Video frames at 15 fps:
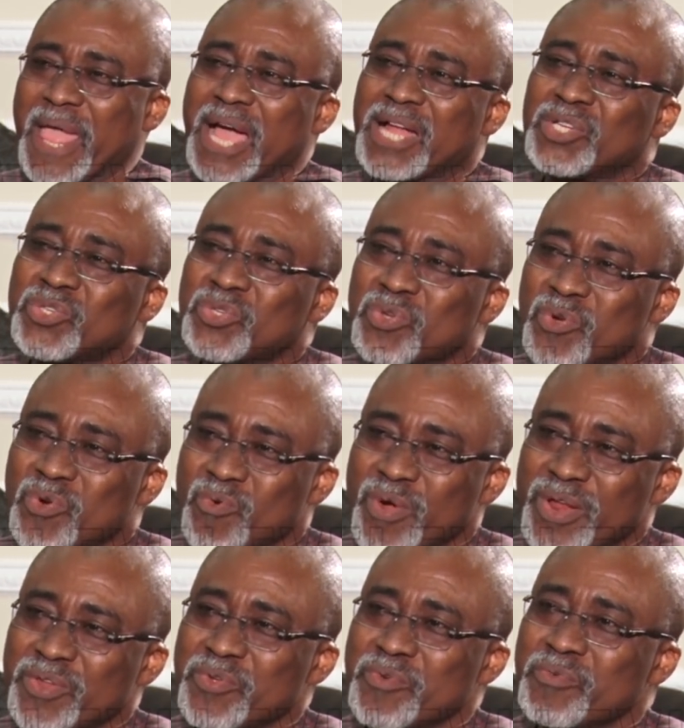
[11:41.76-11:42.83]
And so
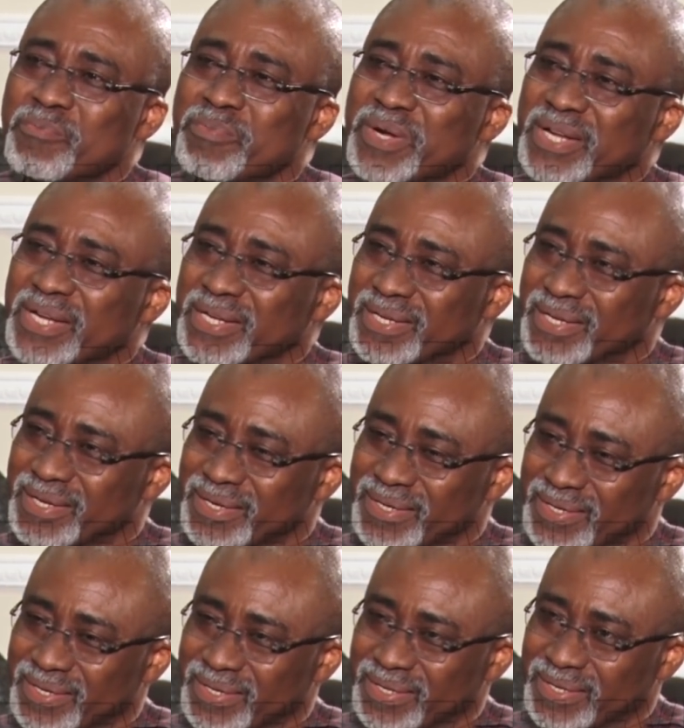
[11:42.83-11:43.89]
when you bring
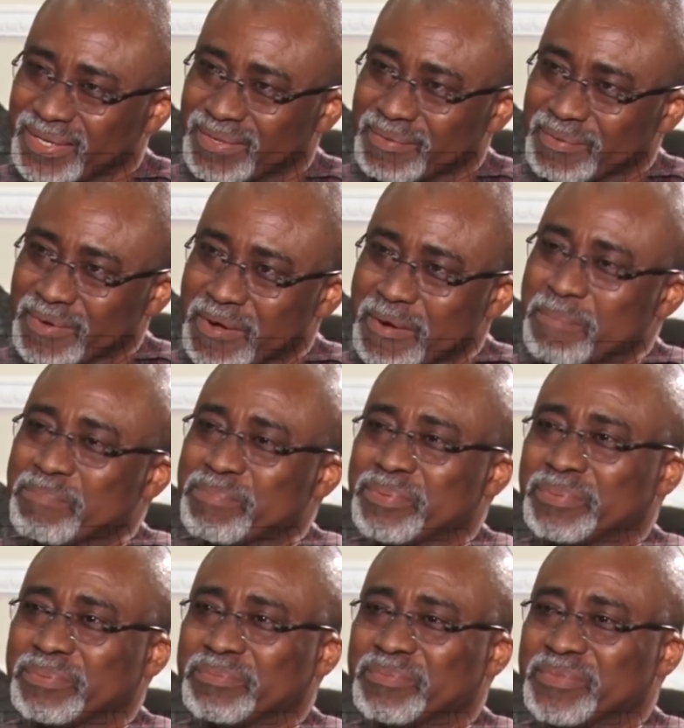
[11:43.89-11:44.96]
up
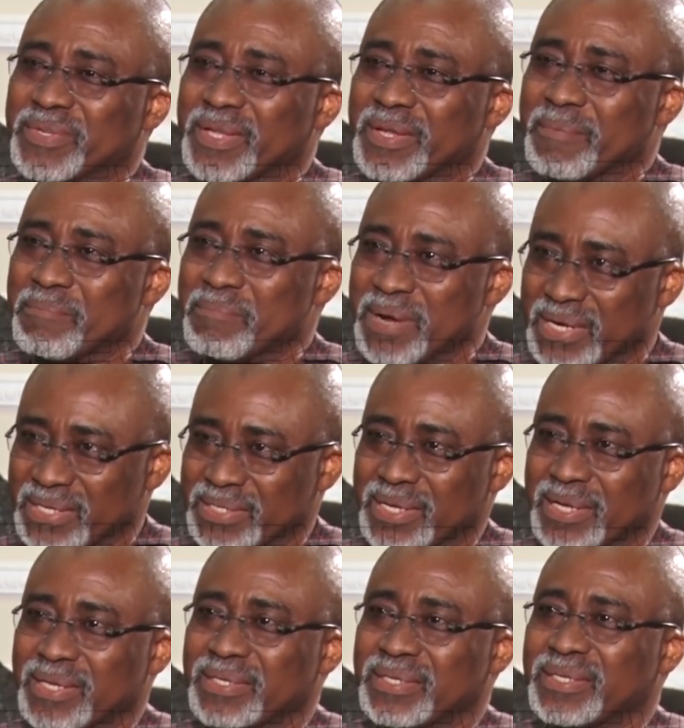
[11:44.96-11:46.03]

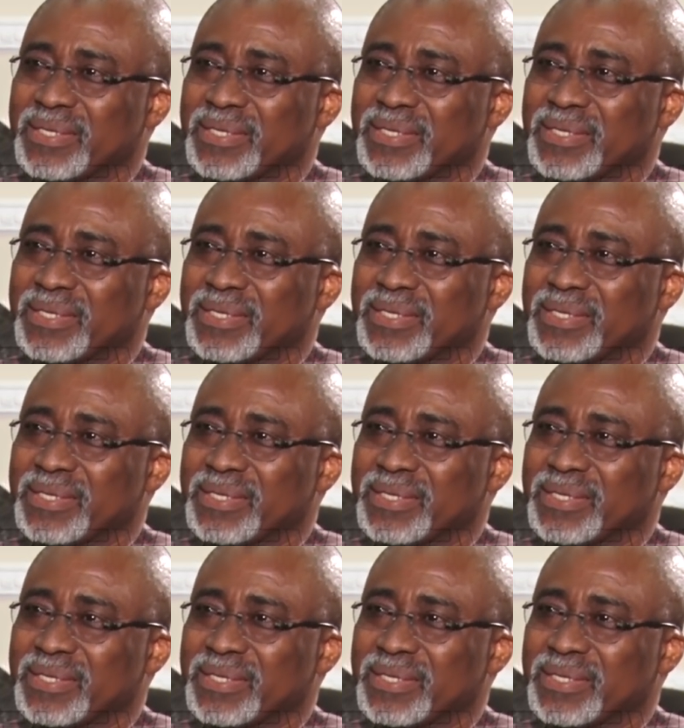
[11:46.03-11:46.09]
matter